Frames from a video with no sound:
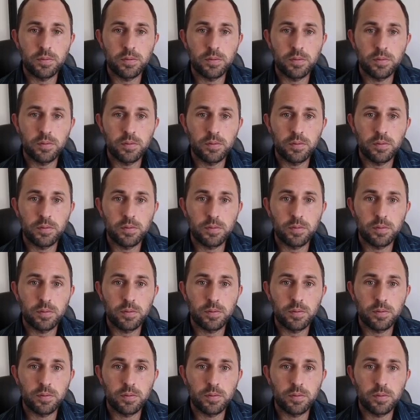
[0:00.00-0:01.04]

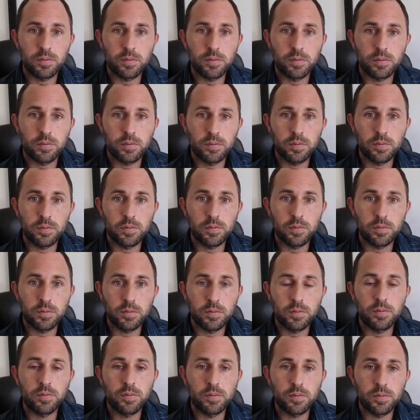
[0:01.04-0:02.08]

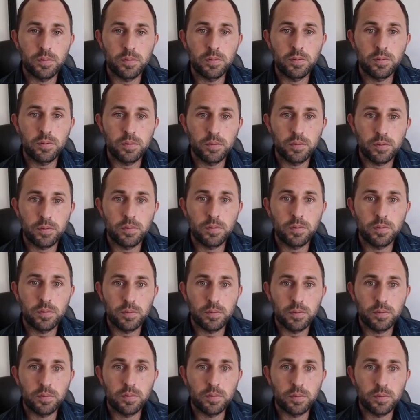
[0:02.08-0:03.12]

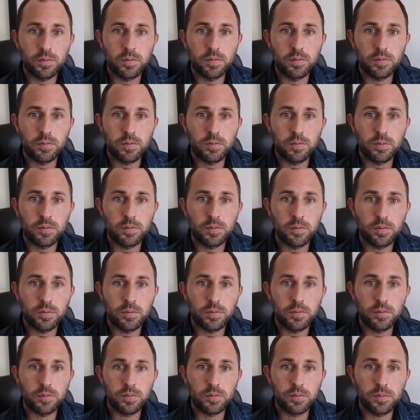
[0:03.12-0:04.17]

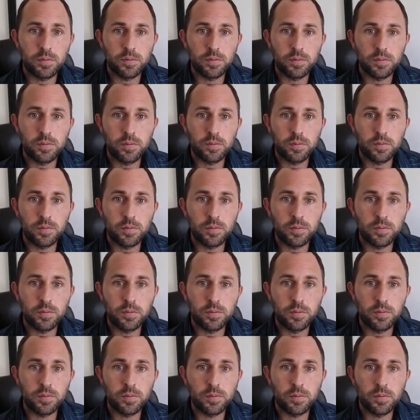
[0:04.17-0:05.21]

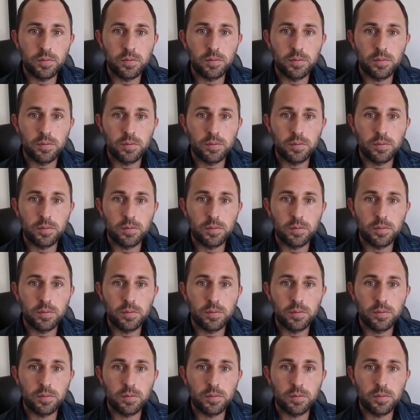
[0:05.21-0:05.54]
The person shown says nothing.